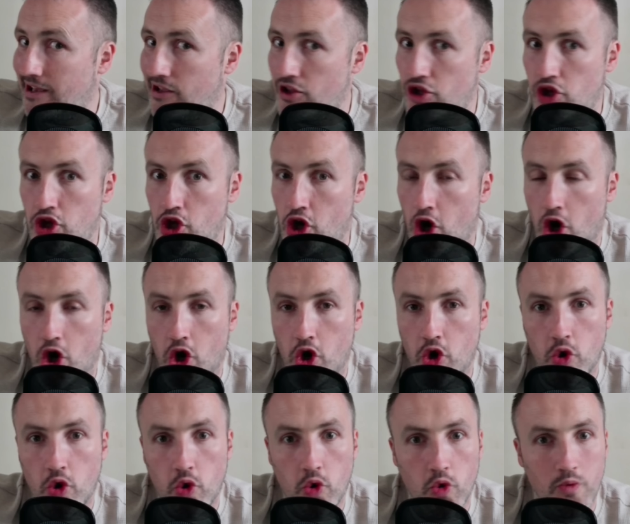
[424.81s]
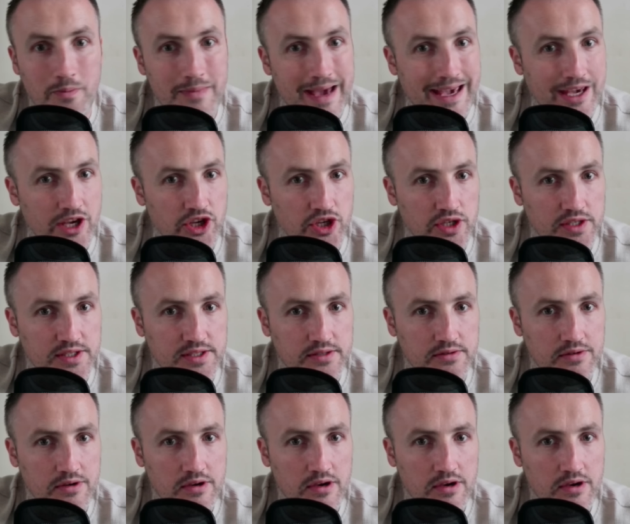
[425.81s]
in no majors.